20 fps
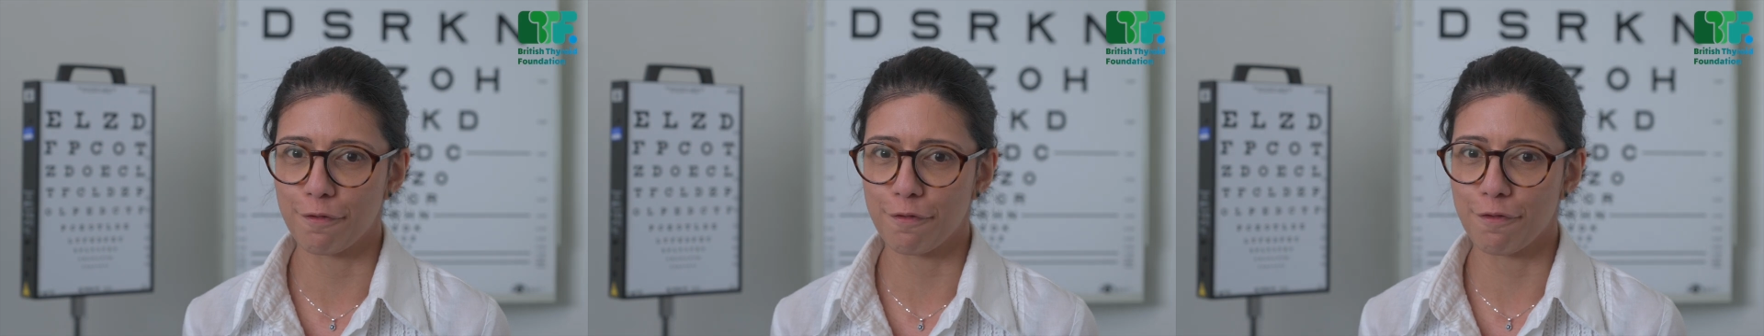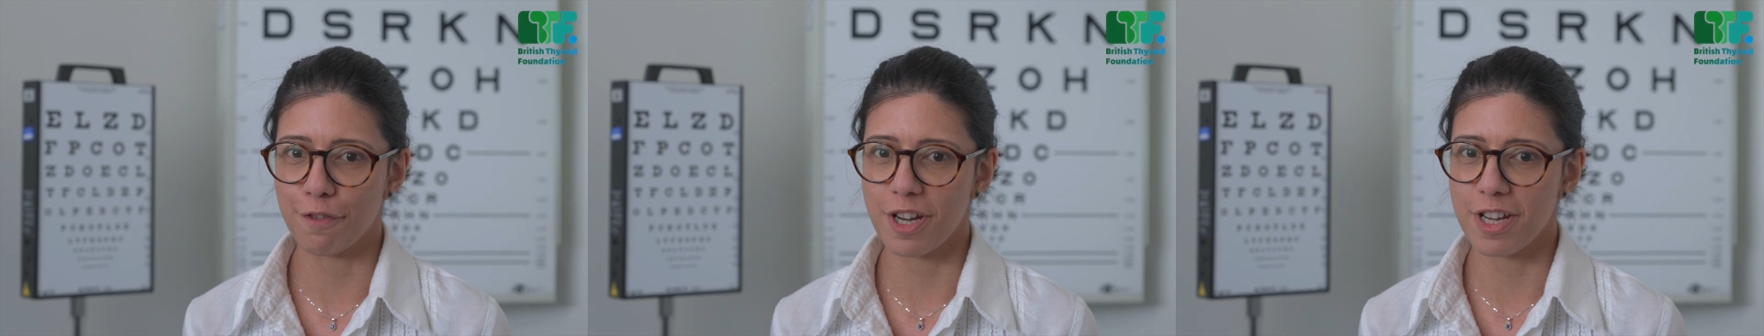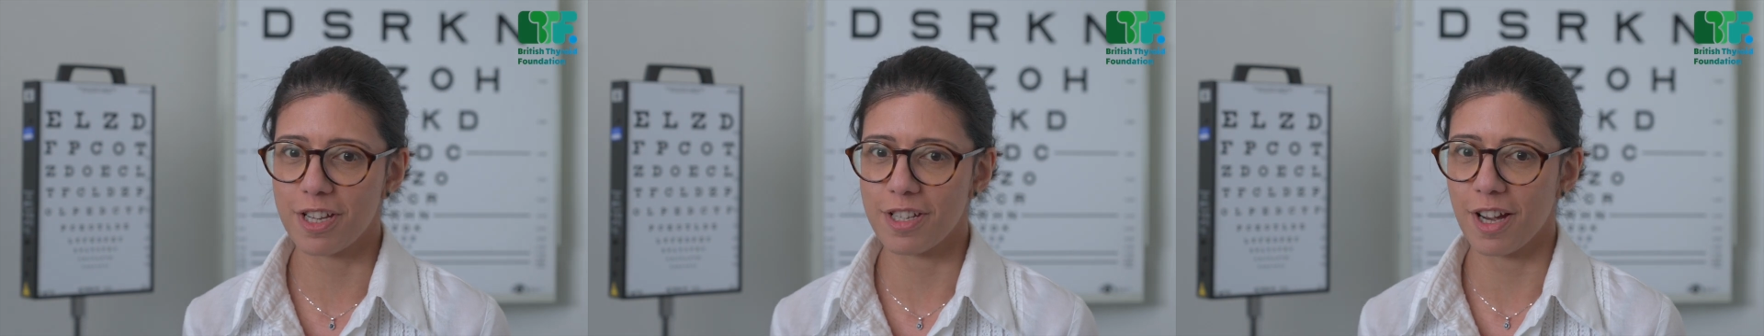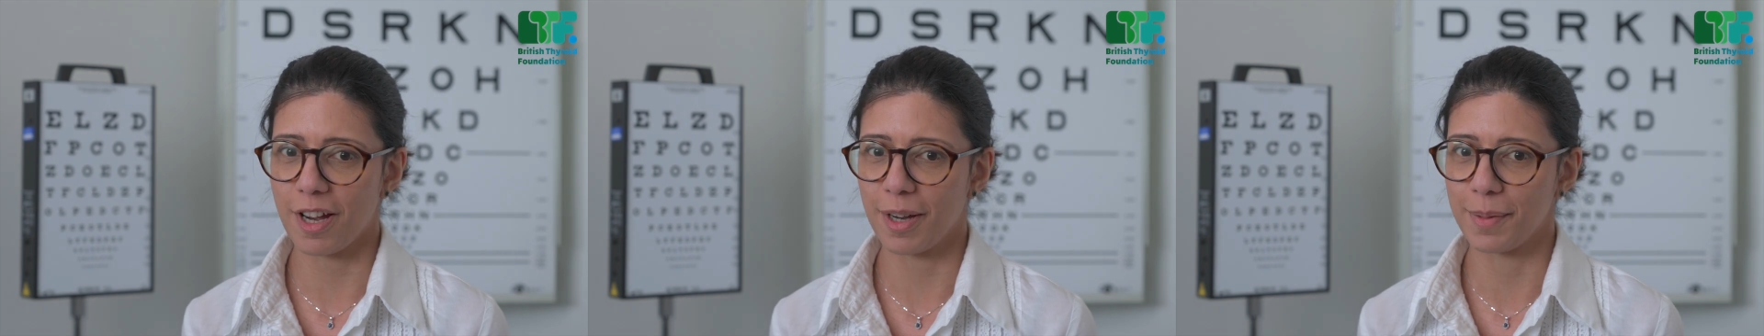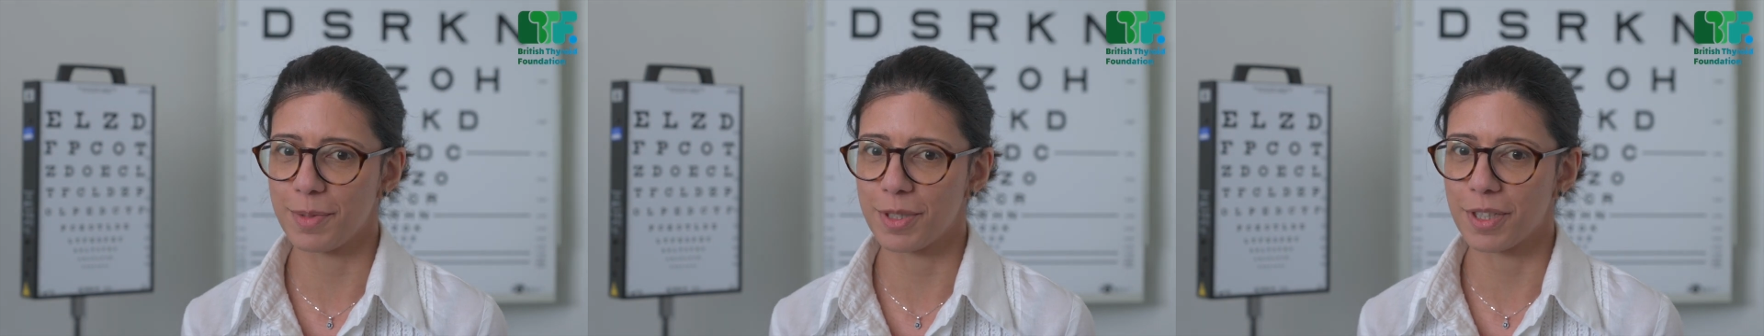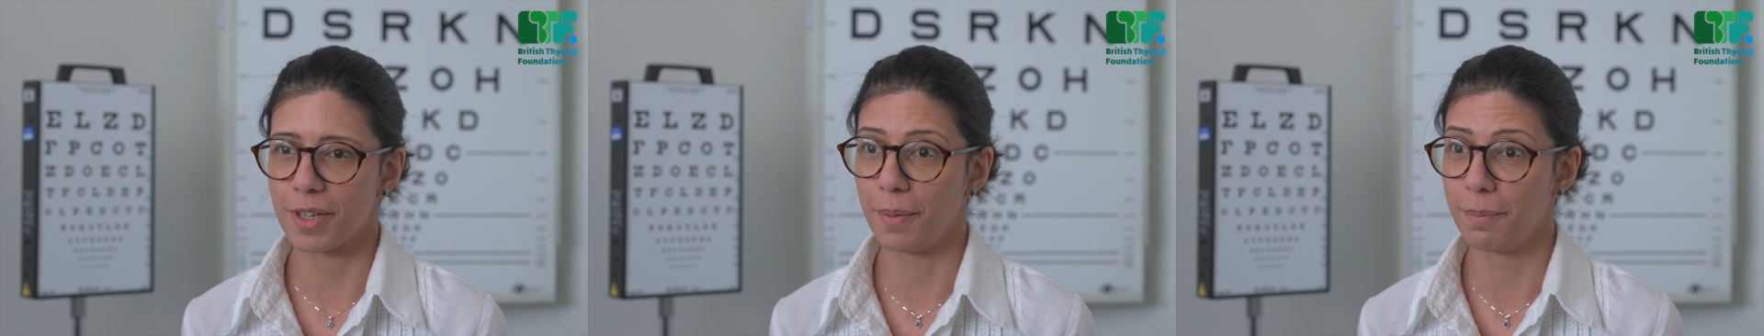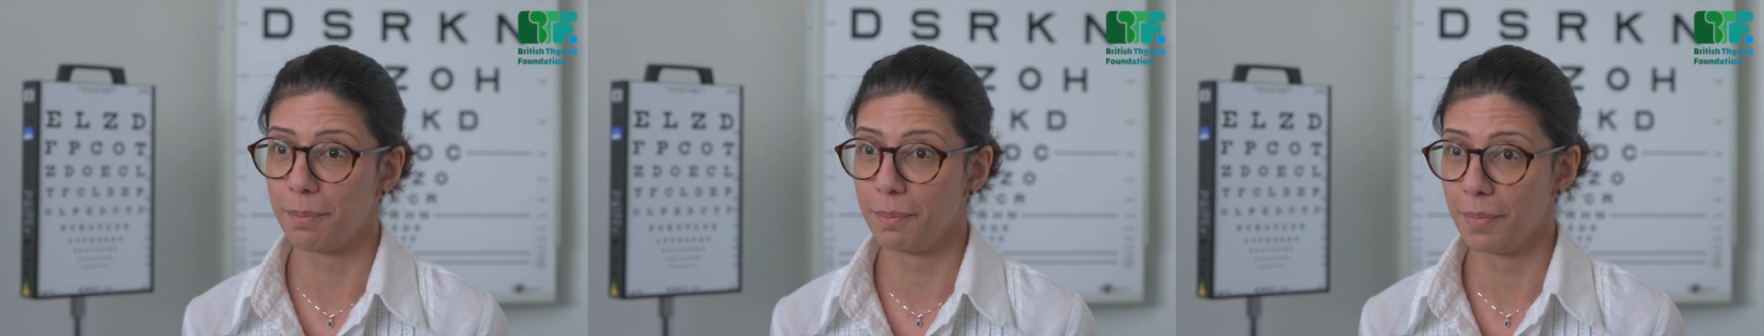3
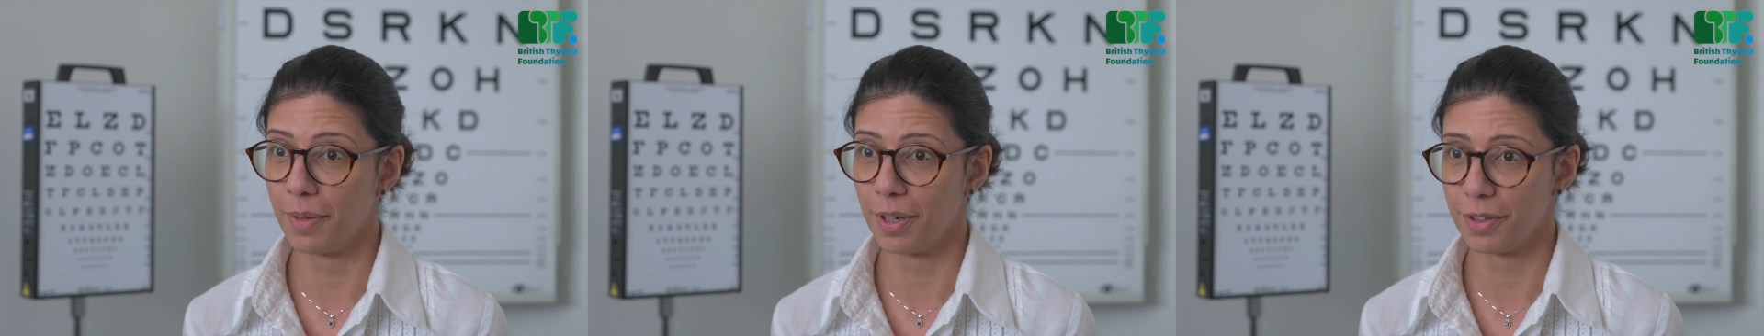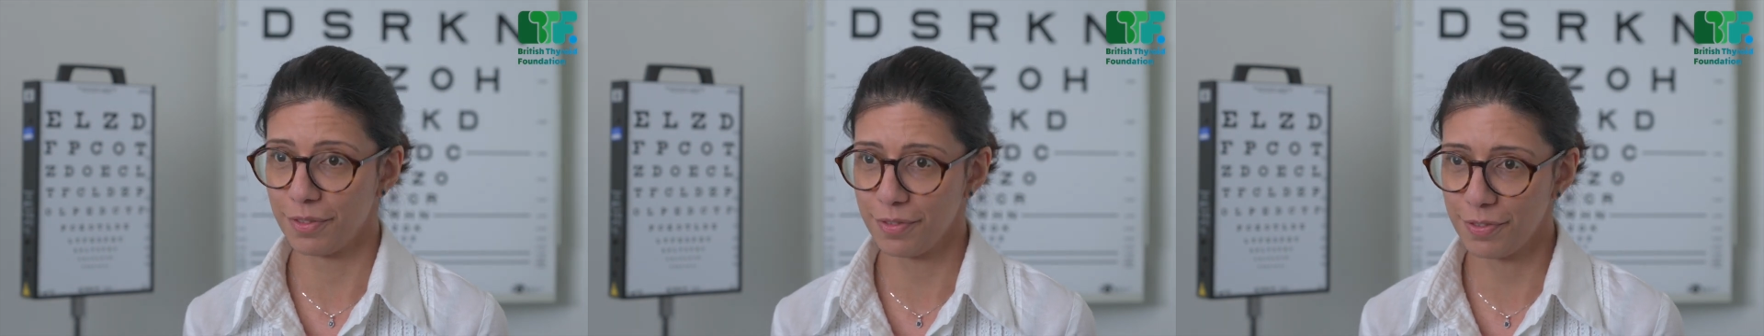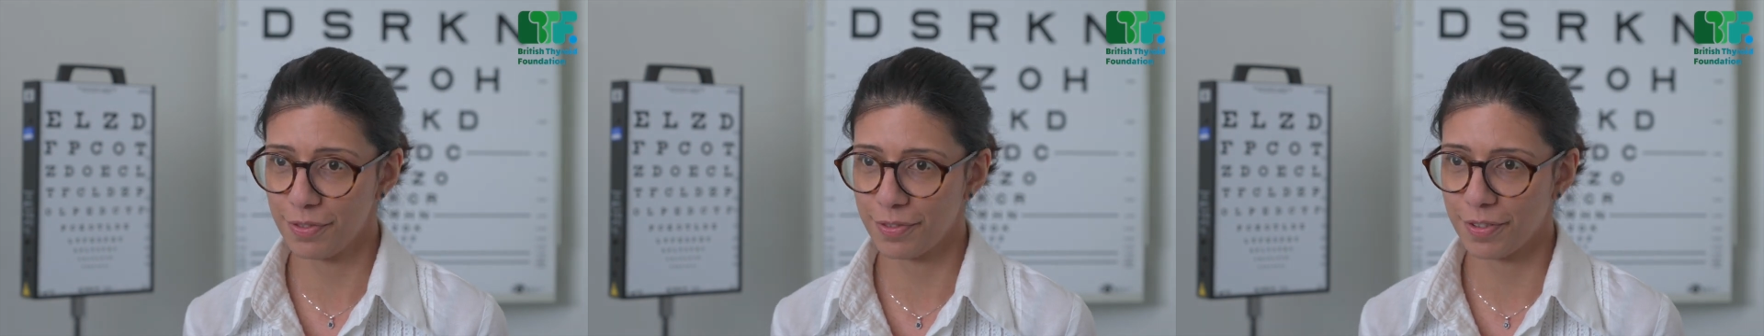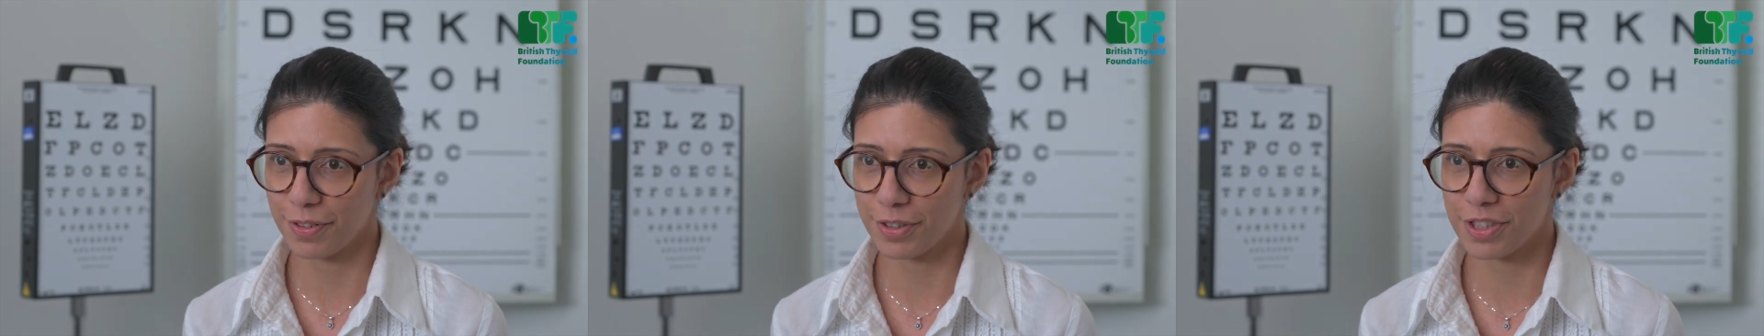times a month.